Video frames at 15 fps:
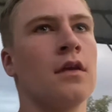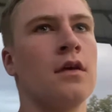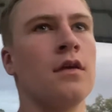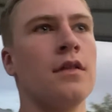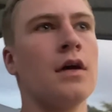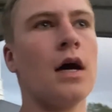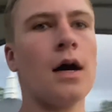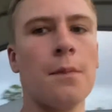
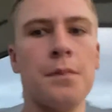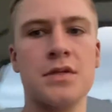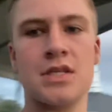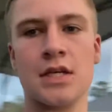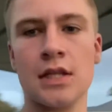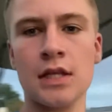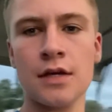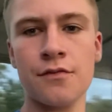the
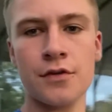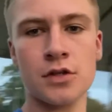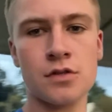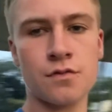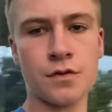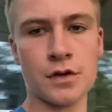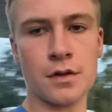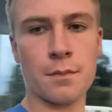opposite levers
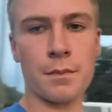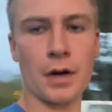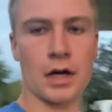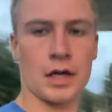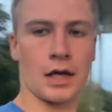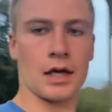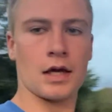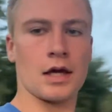for the
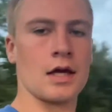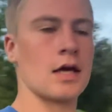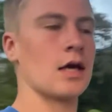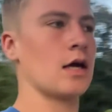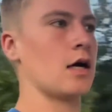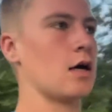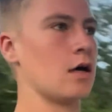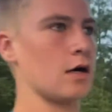bucket
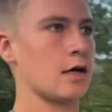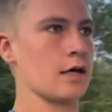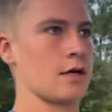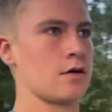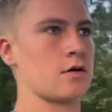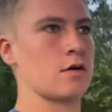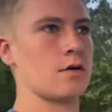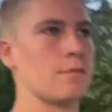and
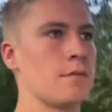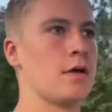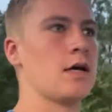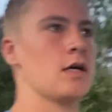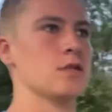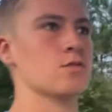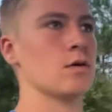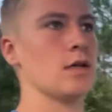arm
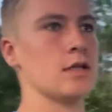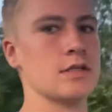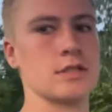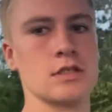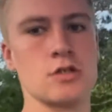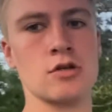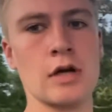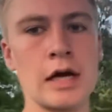as well as the
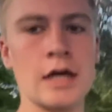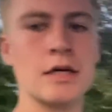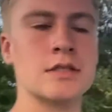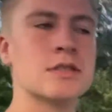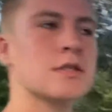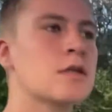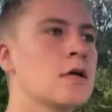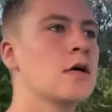
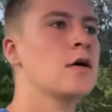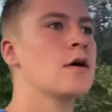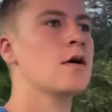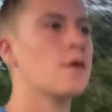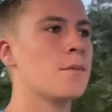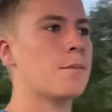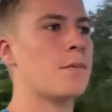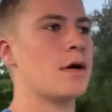tracks,
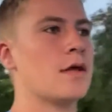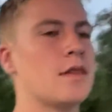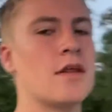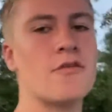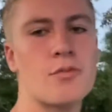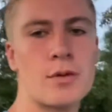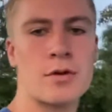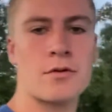but
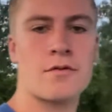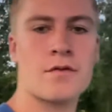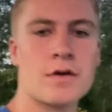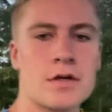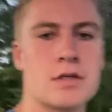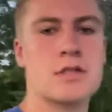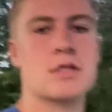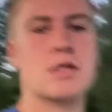they've been
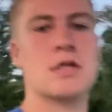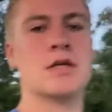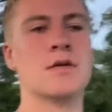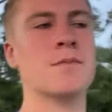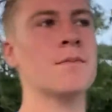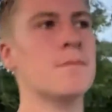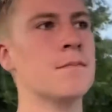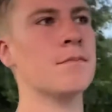reversed.
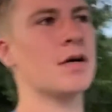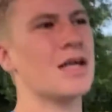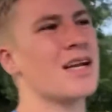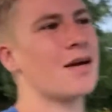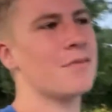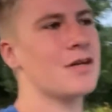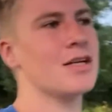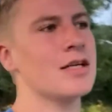But I
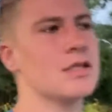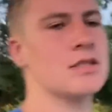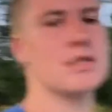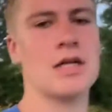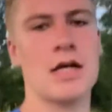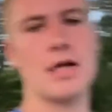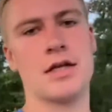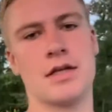mean, it's
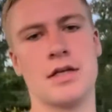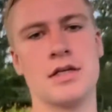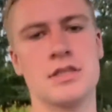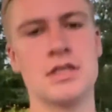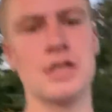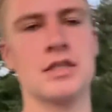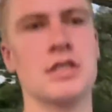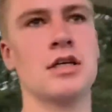not
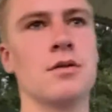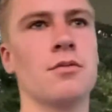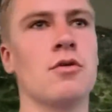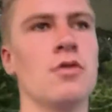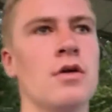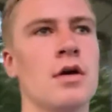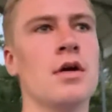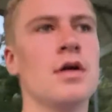terrible.
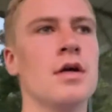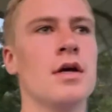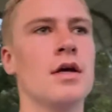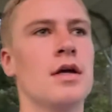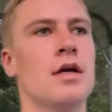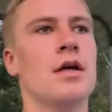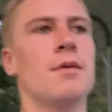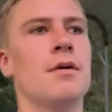
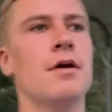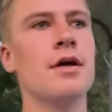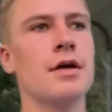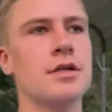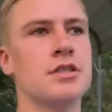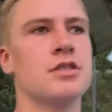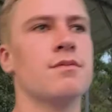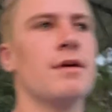It
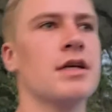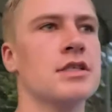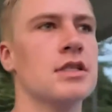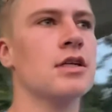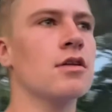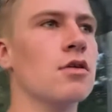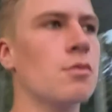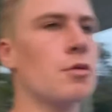just makes it a
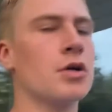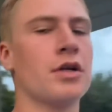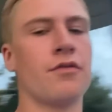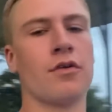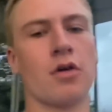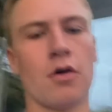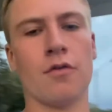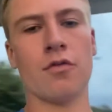little more
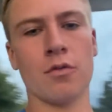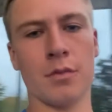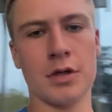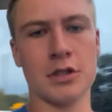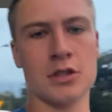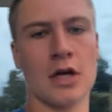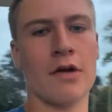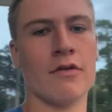difficult for me to
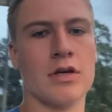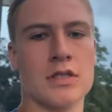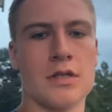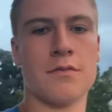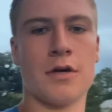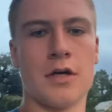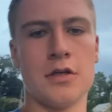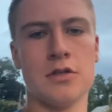drive it because I'm
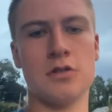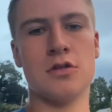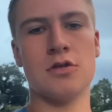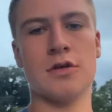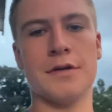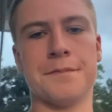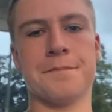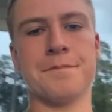not used to it.